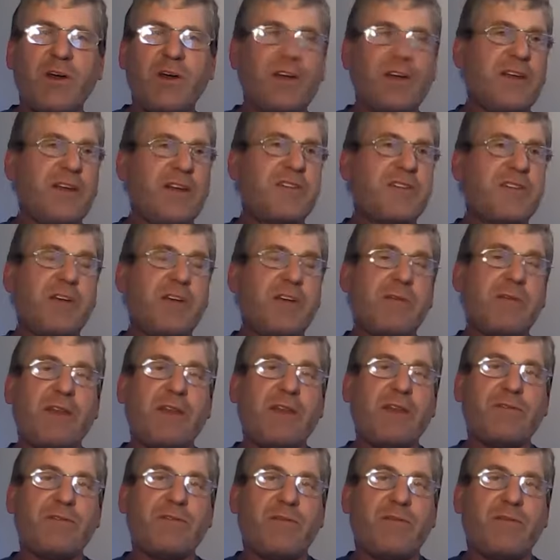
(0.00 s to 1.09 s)
You can see when
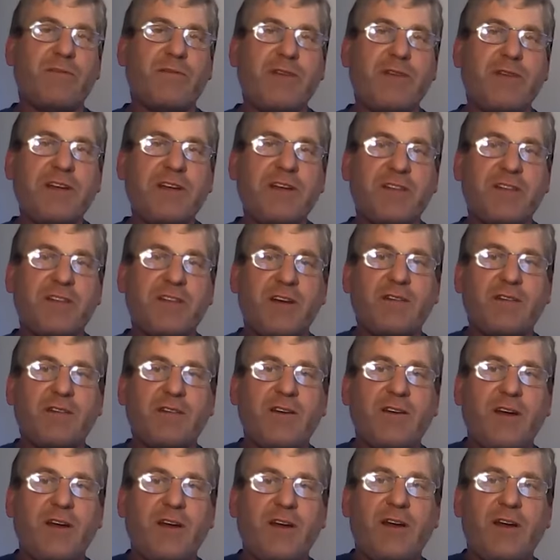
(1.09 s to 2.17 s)
they've finished it,
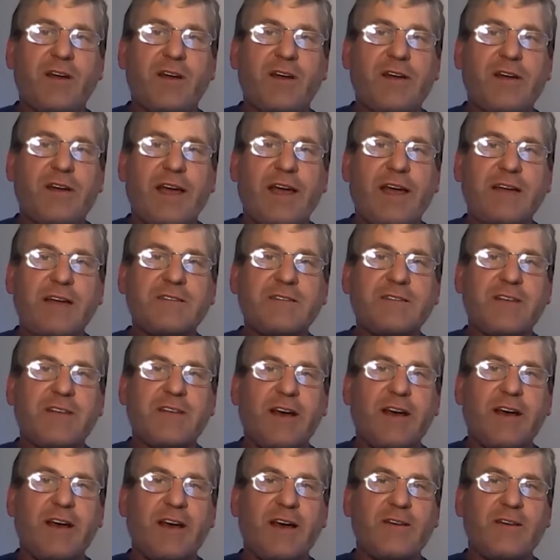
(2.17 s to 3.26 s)
and
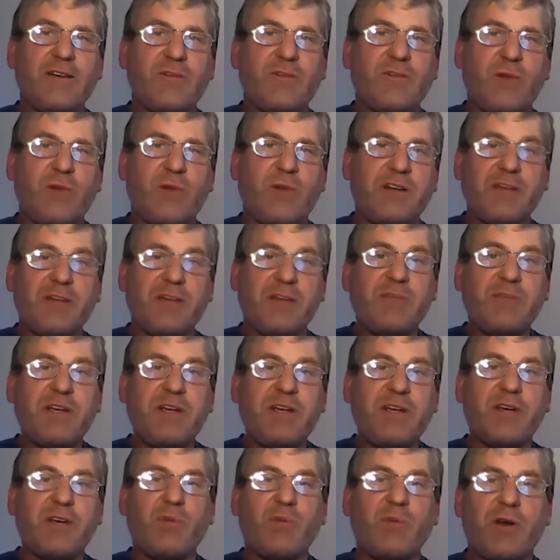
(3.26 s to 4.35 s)
uh, when it's empty,
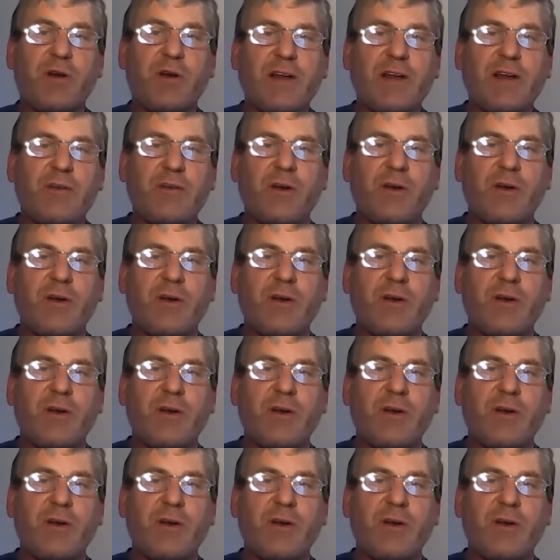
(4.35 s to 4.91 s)
you can put another one in.